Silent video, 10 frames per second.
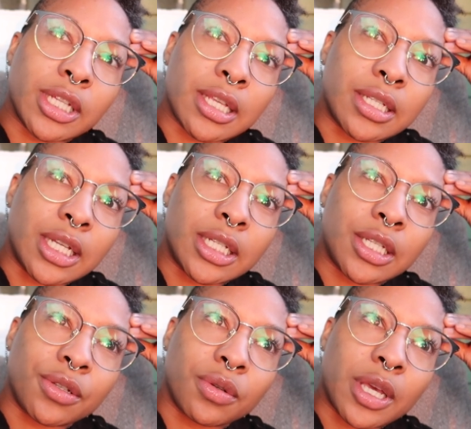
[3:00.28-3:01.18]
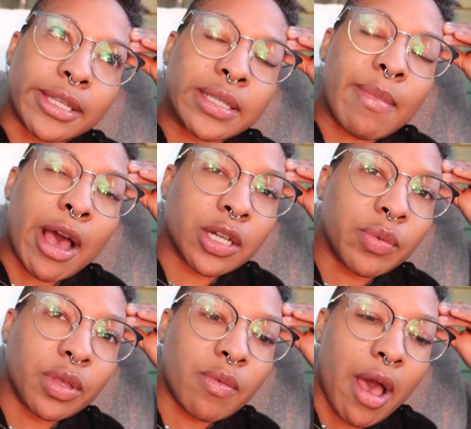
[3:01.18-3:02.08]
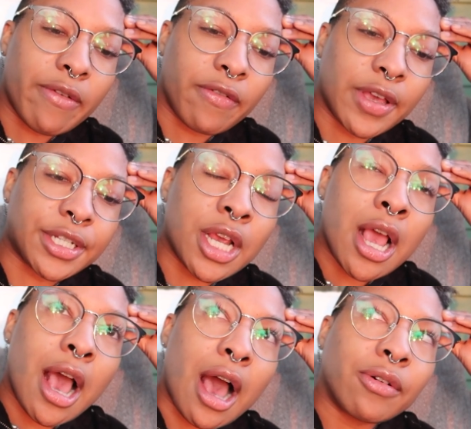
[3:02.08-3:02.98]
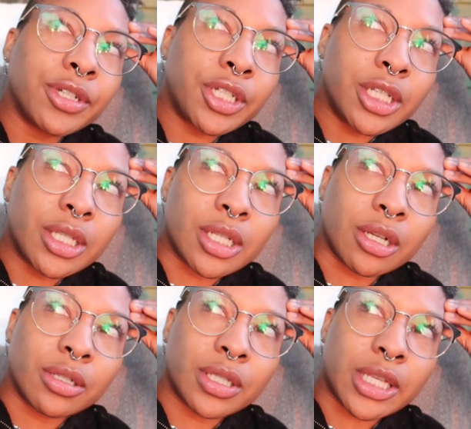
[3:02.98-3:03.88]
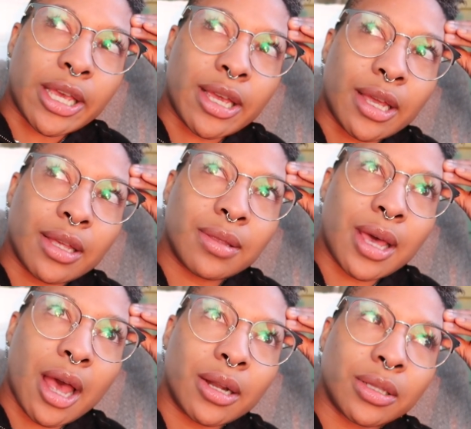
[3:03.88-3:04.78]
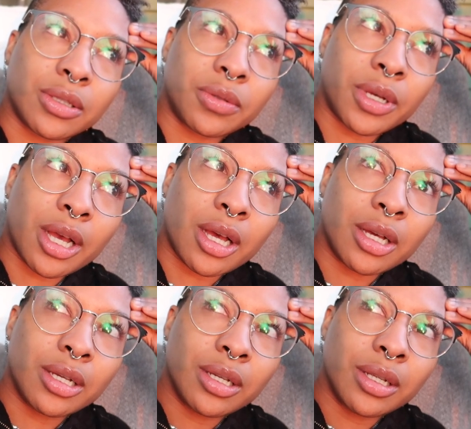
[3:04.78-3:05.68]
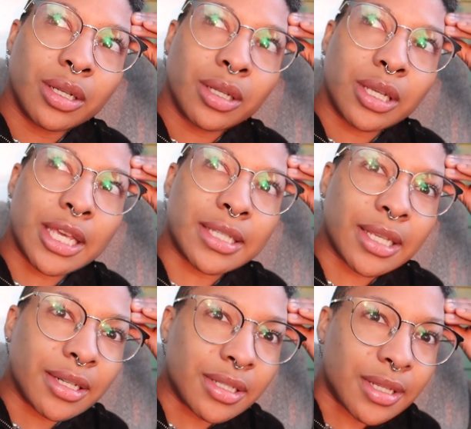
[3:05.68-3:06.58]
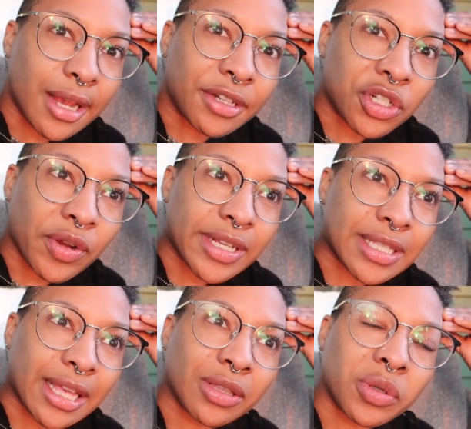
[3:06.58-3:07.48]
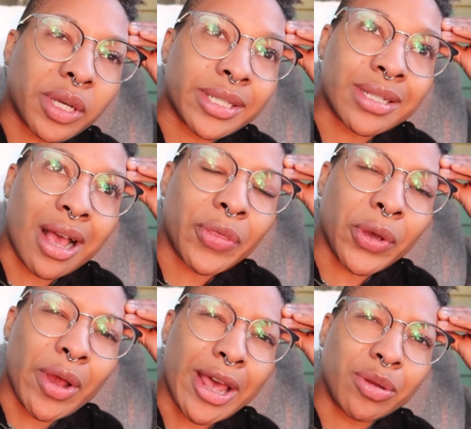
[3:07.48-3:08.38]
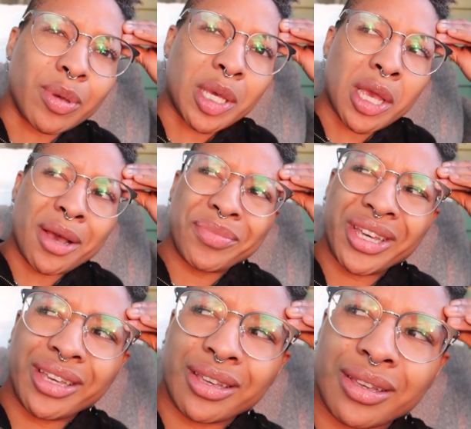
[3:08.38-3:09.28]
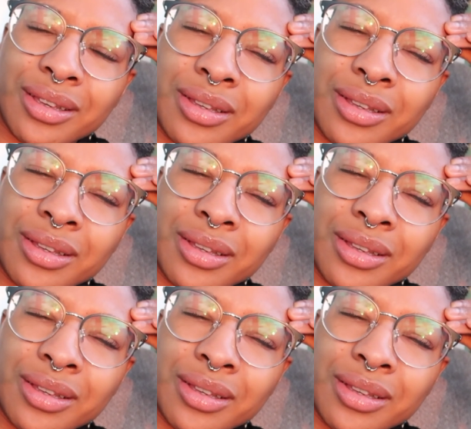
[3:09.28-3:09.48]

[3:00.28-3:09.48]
does need to get smacked with a wet fish. How is she still saying that Luca isn't dangerous, that Luca is not their enemy? I'm like,